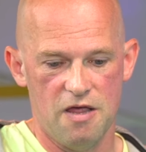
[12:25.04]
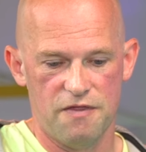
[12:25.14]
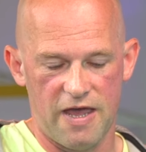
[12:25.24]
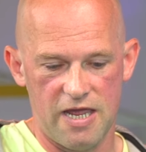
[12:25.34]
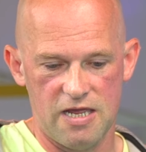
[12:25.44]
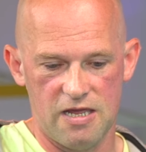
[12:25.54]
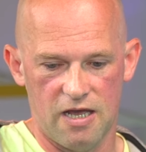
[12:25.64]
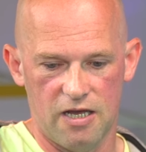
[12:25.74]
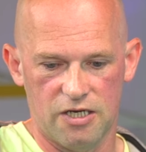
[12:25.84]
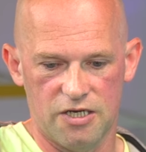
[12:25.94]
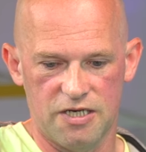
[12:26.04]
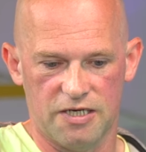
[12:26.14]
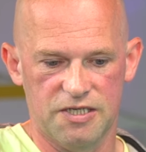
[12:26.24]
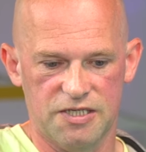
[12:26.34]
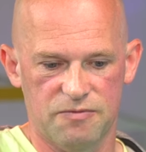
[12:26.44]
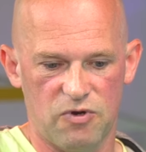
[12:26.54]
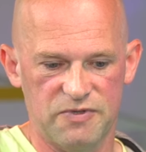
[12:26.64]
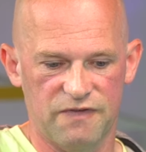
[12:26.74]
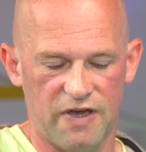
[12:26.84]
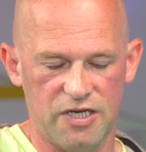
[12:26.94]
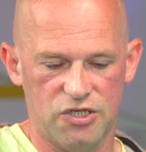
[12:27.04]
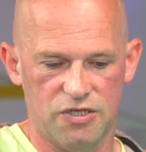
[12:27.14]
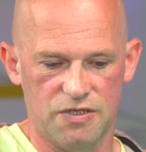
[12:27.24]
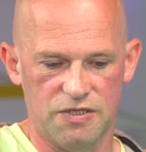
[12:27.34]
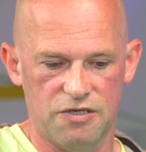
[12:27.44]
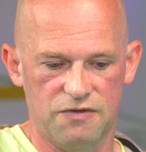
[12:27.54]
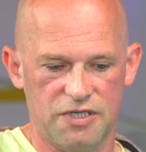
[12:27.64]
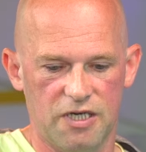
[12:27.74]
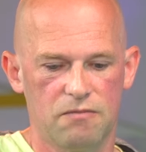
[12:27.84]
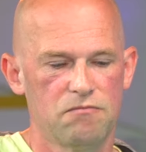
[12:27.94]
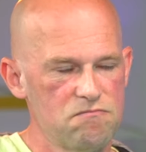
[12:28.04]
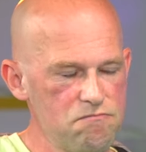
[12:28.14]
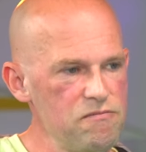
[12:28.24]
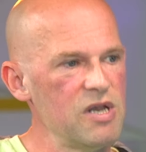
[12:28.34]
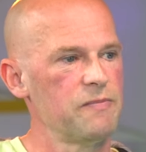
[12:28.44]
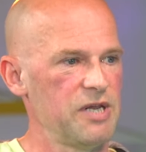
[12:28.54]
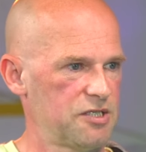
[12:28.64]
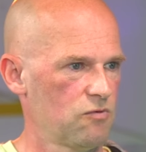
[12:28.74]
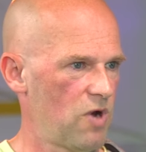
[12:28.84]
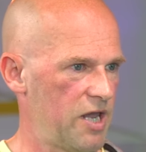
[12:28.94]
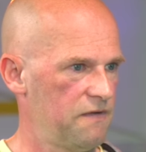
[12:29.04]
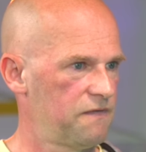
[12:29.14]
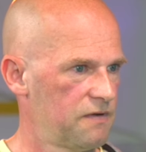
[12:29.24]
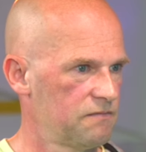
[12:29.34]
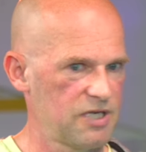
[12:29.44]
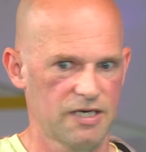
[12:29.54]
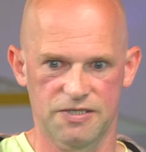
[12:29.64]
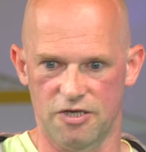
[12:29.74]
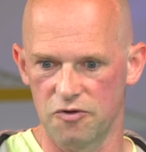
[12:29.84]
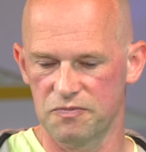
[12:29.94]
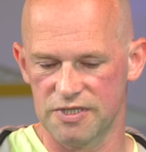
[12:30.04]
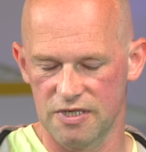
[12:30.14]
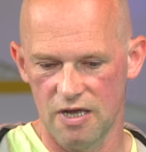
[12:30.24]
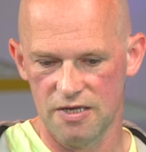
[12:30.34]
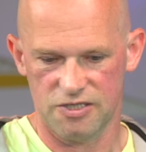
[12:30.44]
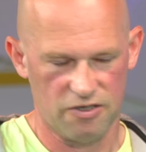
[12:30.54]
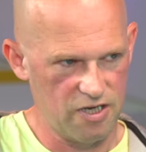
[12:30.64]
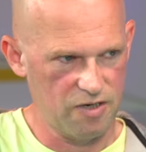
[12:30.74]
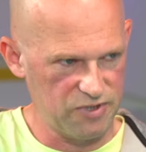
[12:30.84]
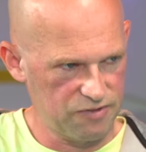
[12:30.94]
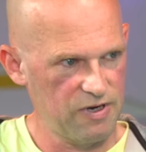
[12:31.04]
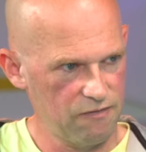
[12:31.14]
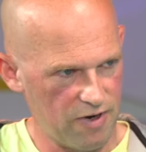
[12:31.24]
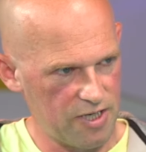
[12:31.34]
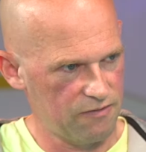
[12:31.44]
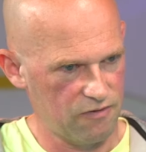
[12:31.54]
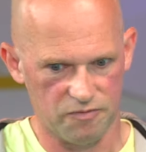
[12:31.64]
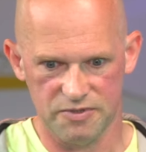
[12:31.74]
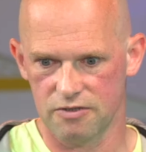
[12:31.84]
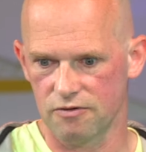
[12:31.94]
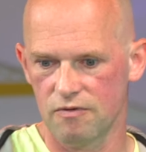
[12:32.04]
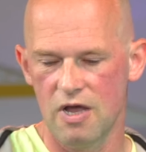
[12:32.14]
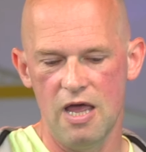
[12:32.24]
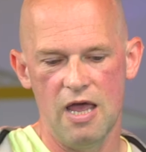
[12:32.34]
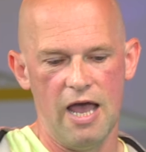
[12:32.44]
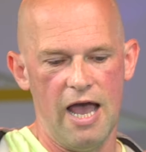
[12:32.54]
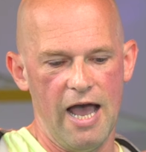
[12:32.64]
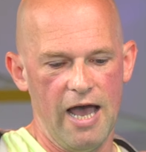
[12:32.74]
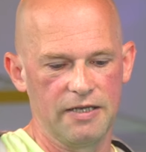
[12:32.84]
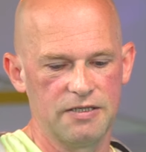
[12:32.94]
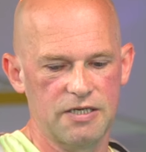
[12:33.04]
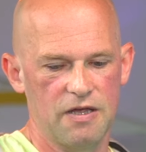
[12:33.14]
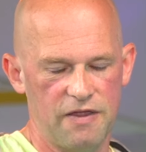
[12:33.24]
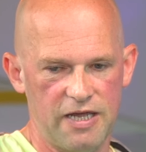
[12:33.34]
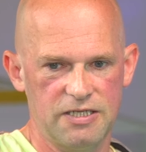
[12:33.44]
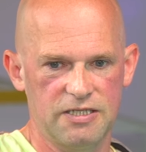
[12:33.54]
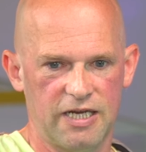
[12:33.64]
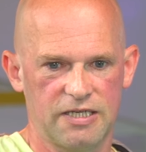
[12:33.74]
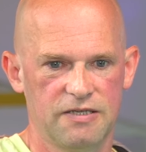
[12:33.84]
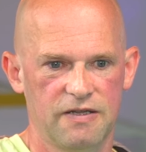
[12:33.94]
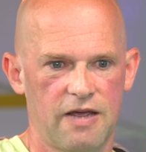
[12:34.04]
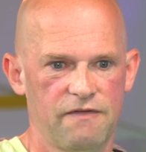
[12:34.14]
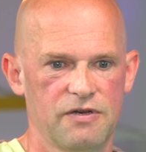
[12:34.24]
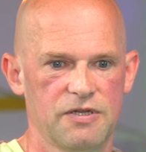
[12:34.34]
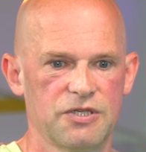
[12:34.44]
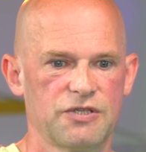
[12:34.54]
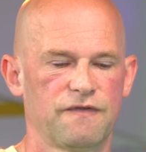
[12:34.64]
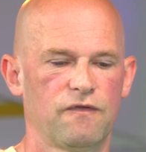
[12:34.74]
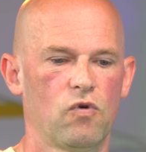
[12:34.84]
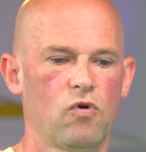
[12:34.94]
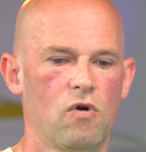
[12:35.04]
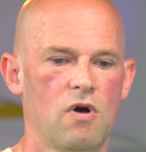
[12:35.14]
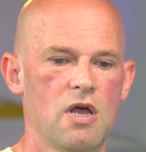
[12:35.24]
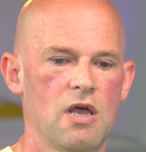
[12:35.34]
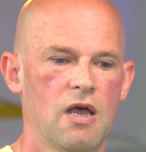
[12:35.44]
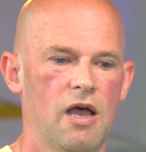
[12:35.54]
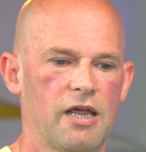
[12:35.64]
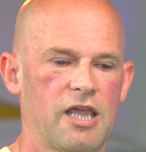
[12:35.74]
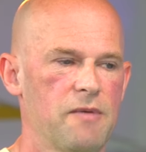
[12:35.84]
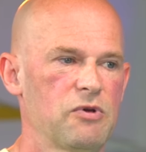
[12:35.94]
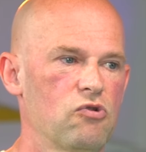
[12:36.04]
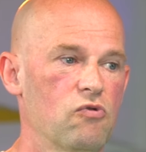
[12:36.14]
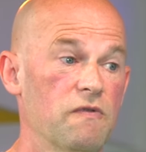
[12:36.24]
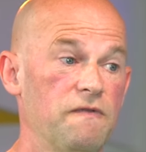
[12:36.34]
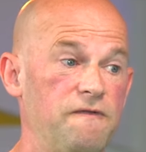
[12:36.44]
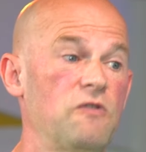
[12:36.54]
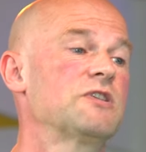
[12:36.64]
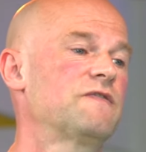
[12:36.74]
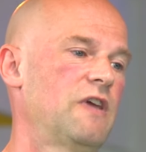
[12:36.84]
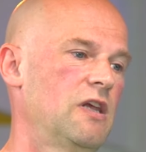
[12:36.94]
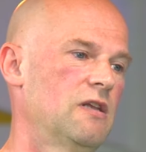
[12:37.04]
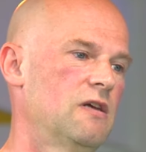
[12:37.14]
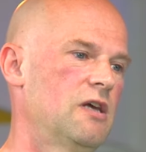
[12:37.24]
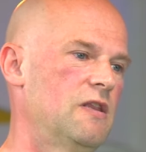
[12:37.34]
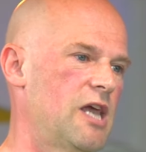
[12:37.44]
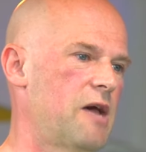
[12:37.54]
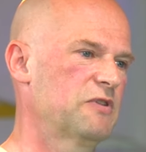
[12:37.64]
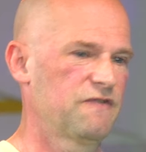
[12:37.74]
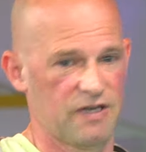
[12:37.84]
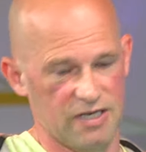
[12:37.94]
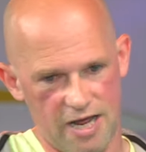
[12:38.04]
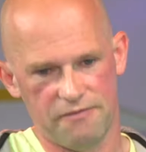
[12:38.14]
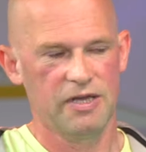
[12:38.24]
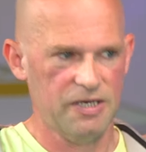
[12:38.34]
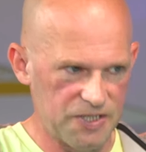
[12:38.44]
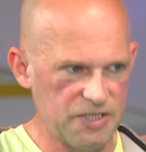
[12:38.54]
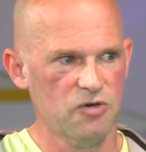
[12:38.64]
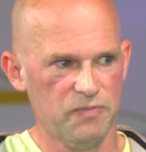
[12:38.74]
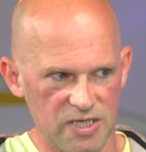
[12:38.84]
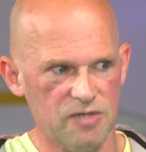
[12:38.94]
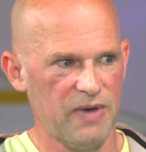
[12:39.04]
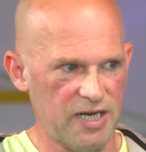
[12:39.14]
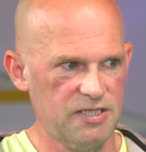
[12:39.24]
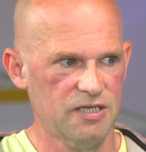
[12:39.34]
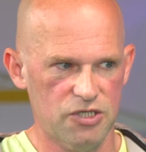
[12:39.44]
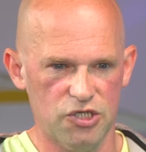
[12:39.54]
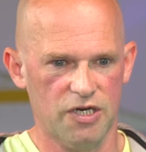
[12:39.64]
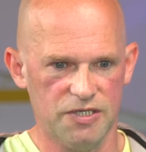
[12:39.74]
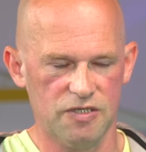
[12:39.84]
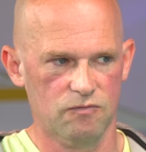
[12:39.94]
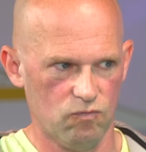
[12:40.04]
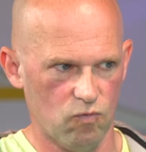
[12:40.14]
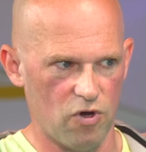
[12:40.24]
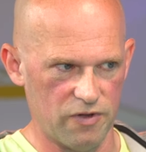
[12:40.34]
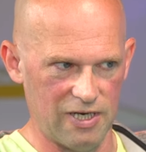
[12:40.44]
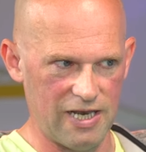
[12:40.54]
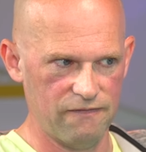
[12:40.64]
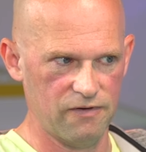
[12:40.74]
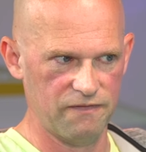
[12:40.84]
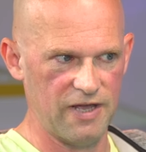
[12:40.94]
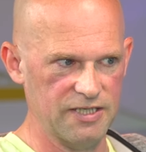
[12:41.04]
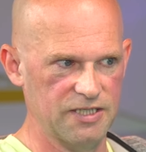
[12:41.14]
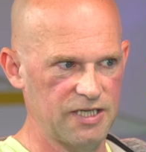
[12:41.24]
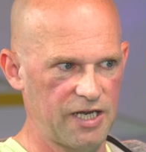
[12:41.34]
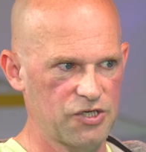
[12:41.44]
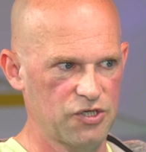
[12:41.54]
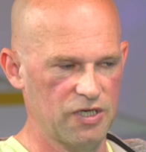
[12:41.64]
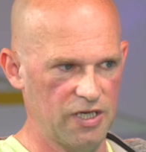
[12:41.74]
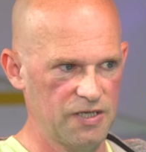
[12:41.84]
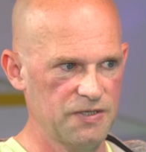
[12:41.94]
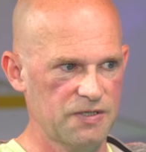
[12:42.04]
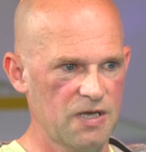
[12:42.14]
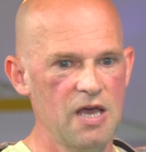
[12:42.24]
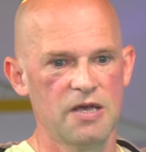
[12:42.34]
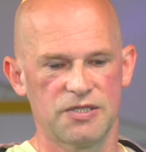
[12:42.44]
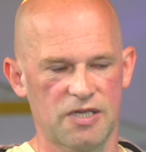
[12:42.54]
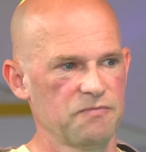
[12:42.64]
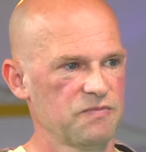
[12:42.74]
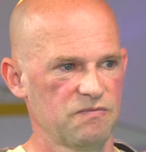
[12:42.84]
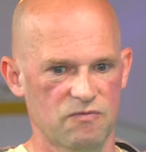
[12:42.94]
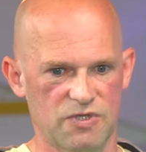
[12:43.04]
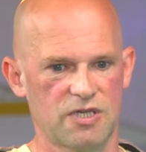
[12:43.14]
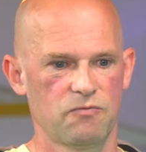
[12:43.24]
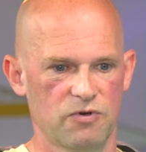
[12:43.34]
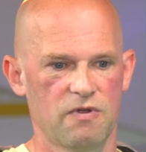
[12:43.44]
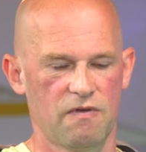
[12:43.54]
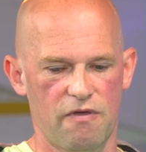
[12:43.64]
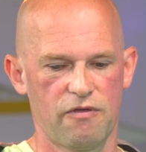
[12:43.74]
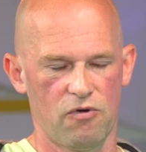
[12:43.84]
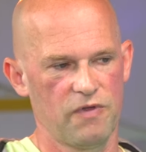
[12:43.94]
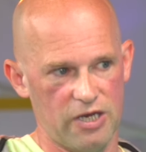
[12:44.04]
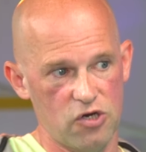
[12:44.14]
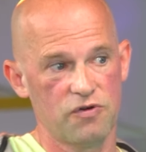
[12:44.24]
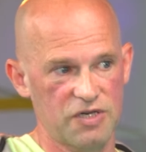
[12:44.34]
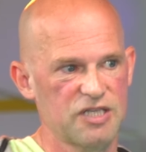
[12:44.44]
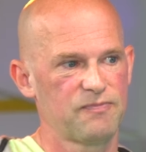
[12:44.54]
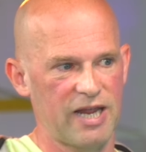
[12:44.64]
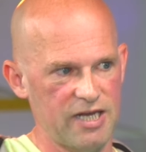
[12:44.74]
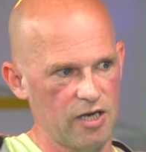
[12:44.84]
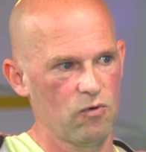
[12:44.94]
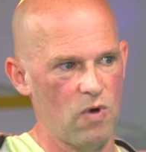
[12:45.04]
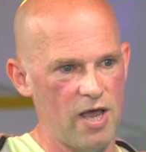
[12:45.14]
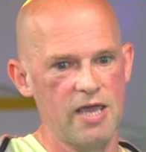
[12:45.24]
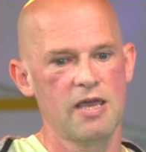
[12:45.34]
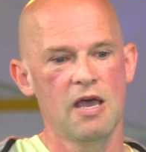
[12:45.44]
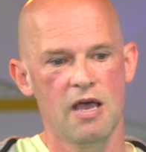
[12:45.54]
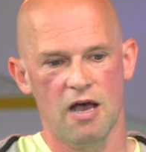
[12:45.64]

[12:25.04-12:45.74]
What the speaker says: They conducted some observations using millimeter wave telescopes, so kind of between radio and optical, and they detected evidence for a chemical phosphine in the atmosphere. Now, it is still being debated just what the level of that detection is. Some thought they could explain it away.